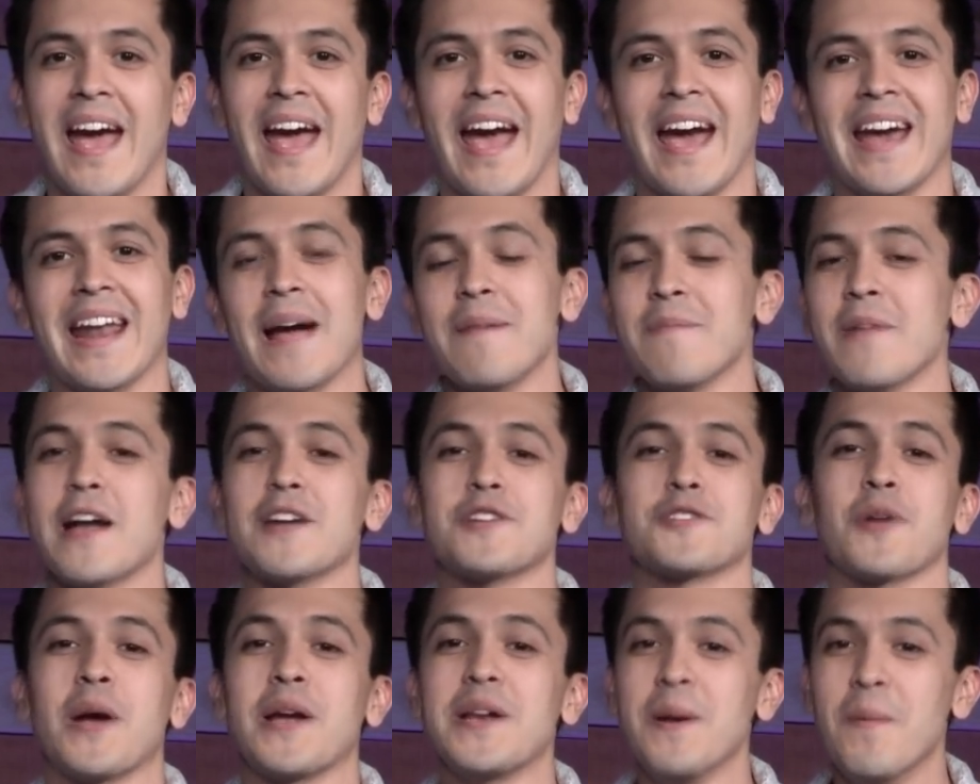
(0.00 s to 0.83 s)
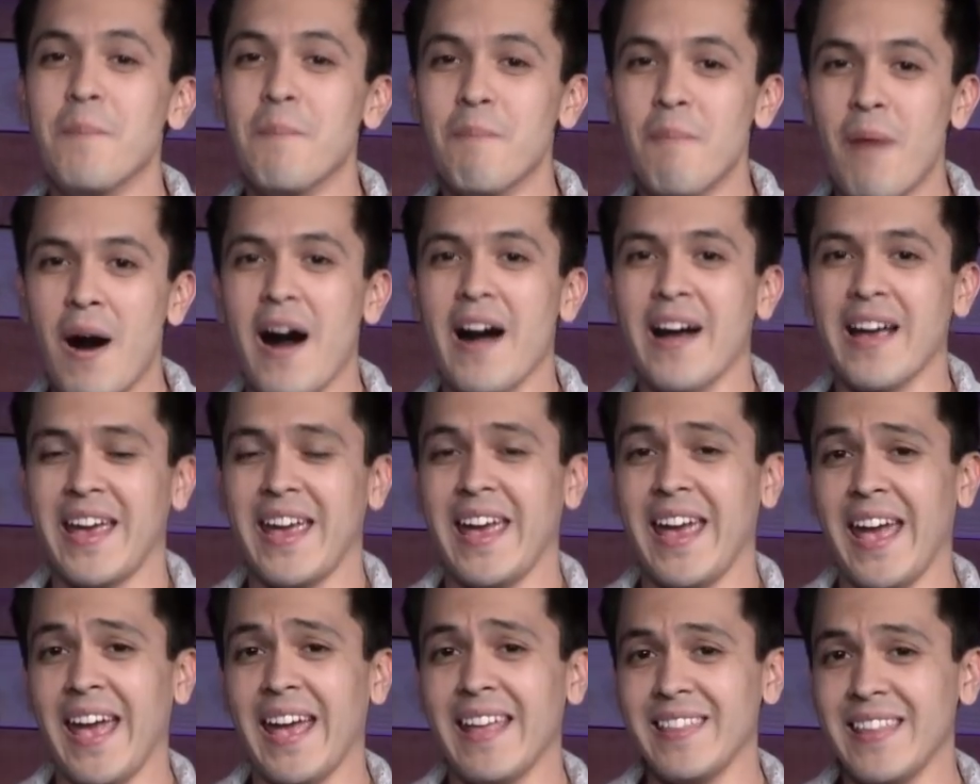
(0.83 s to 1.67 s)
And I'm not trying to mock
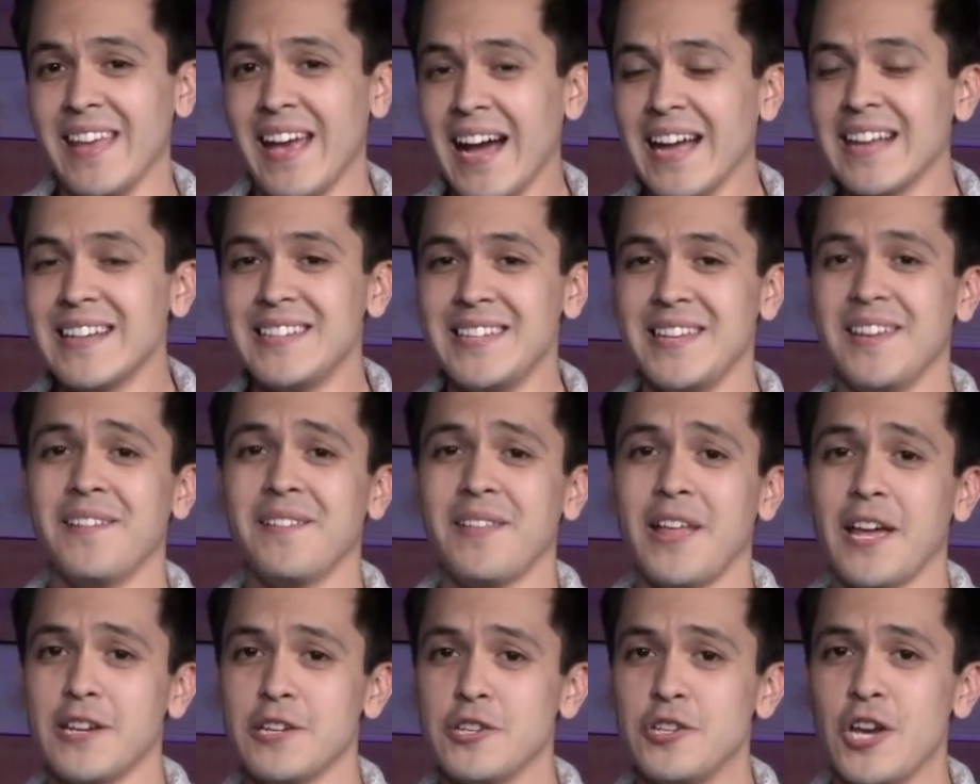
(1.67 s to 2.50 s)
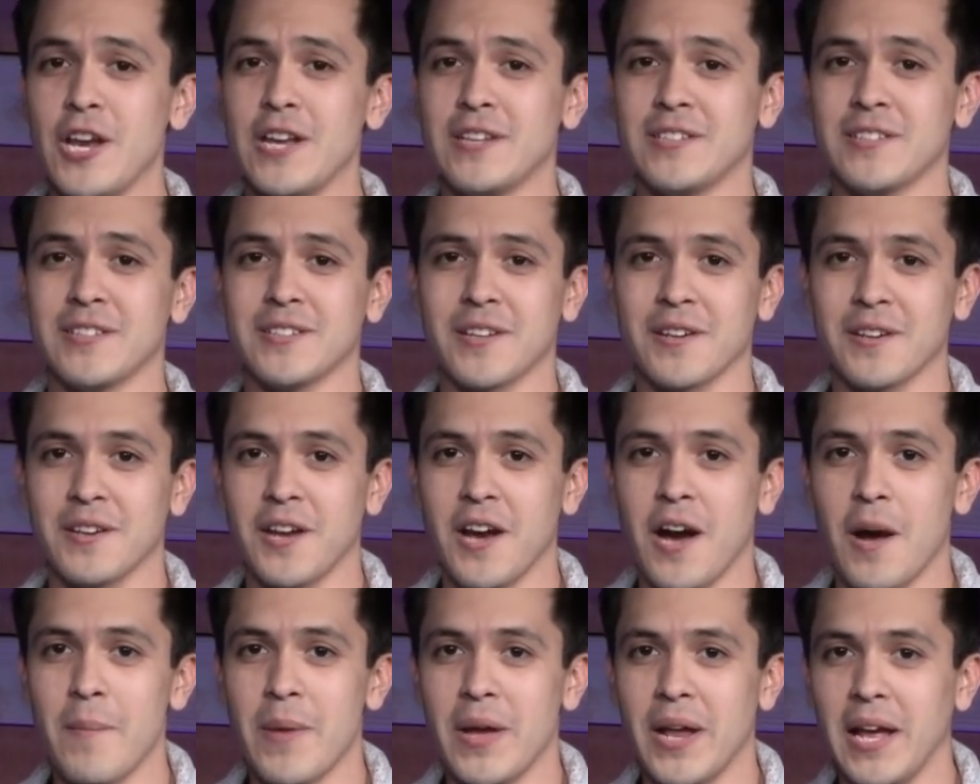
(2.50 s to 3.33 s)
the idea that Jesus could
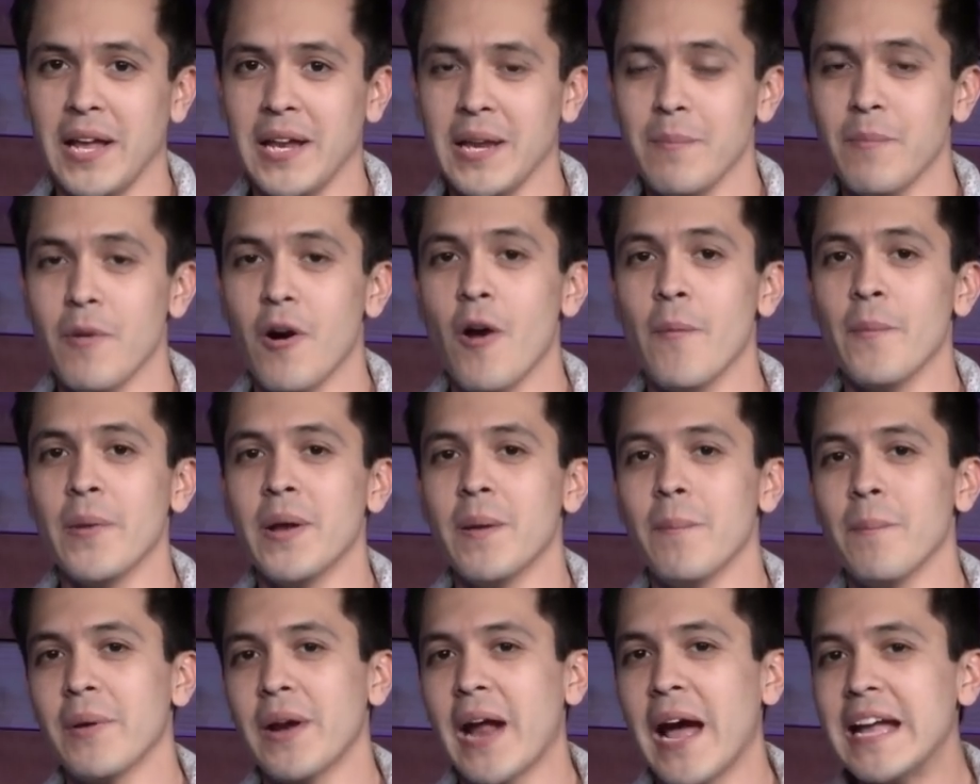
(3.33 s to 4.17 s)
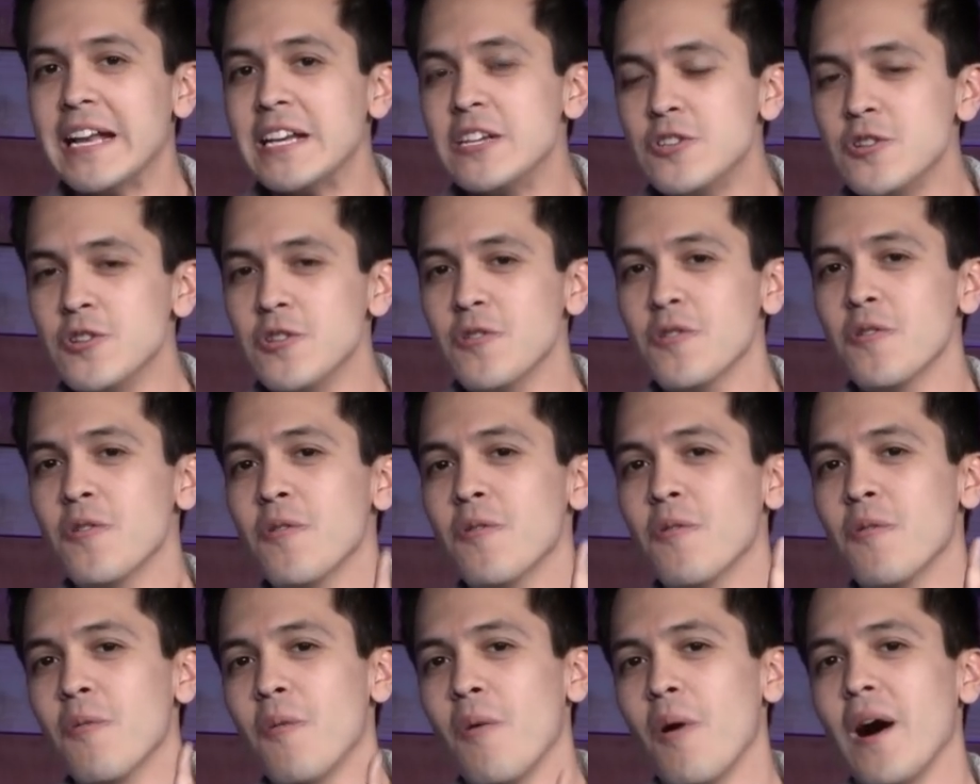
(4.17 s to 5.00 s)
come at any moment, but I do
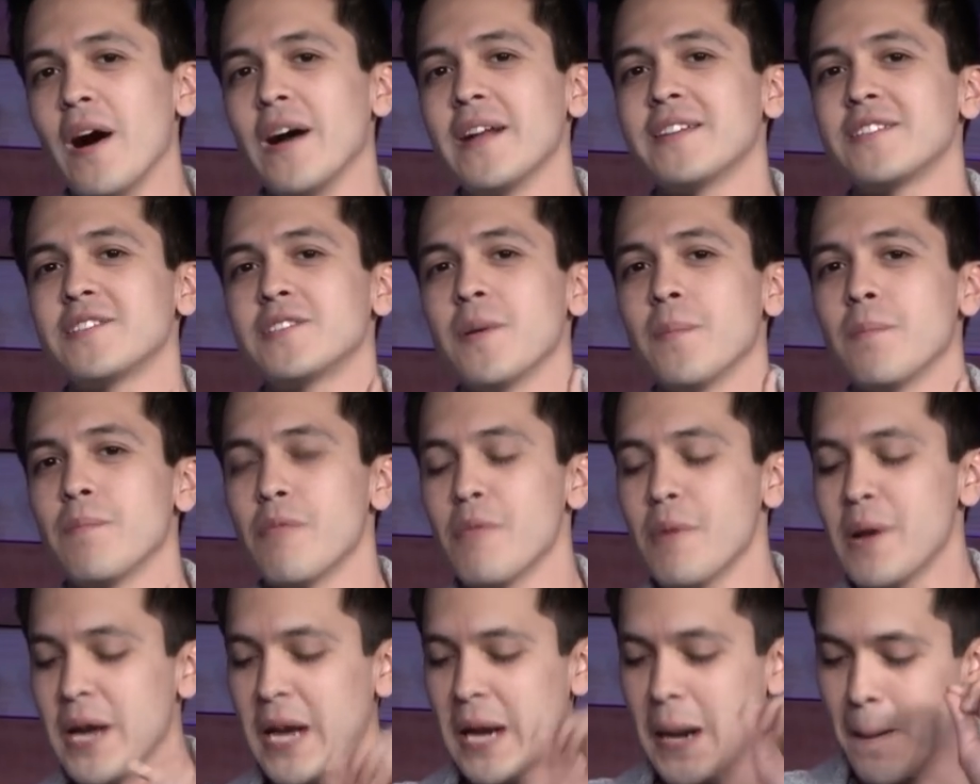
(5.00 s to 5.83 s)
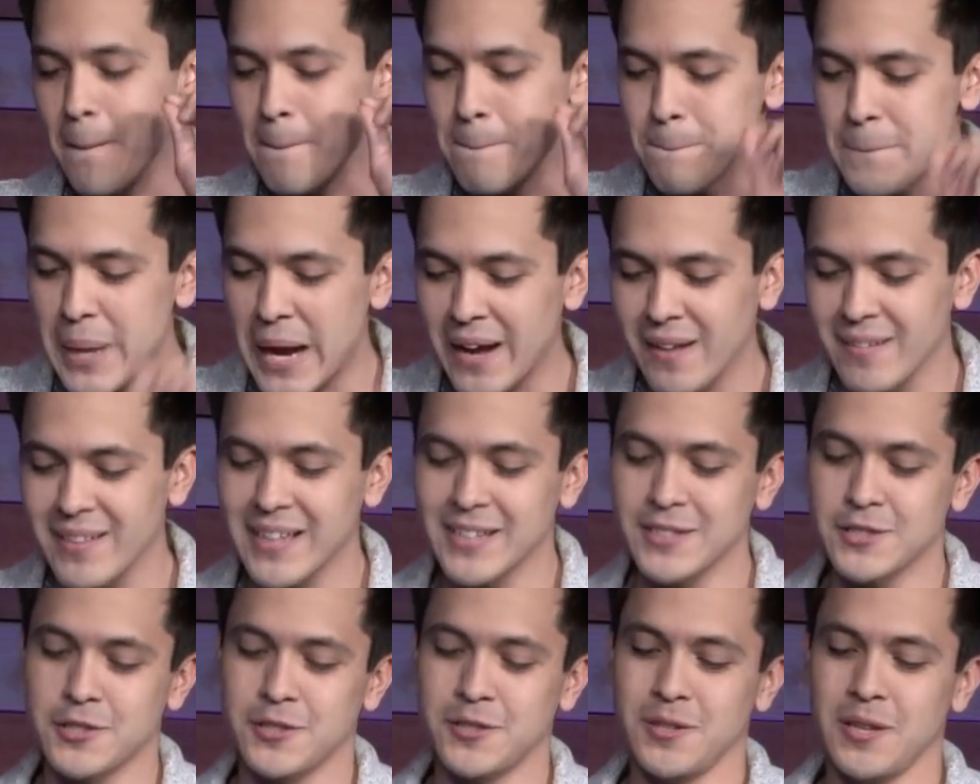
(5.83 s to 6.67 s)
want to bring
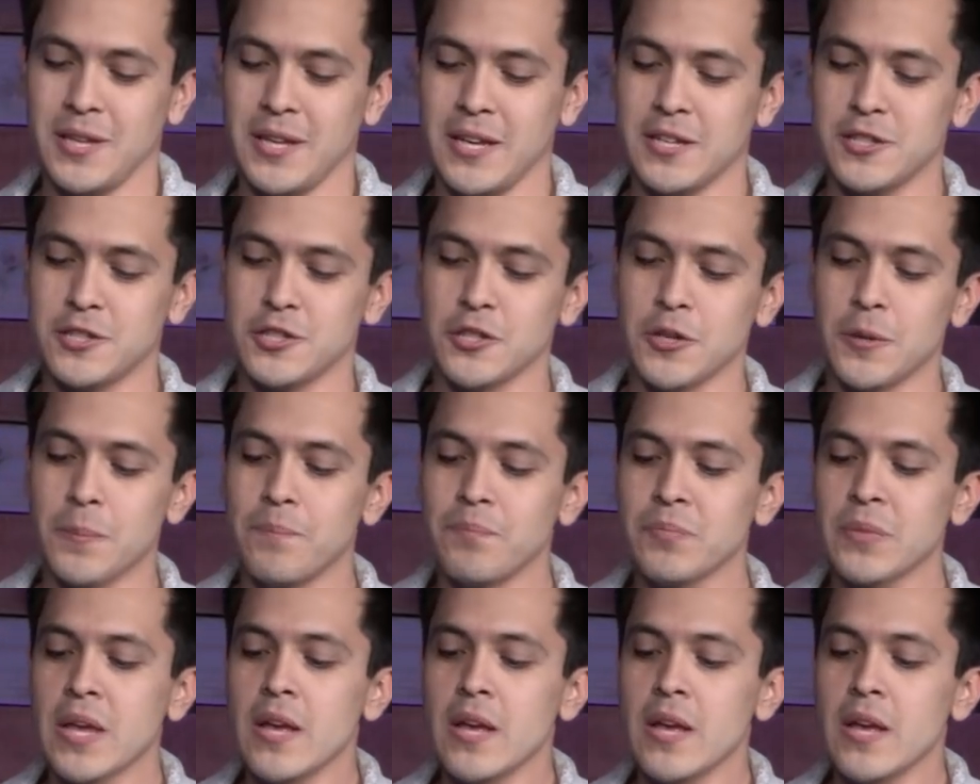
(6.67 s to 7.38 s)
balance to the issue.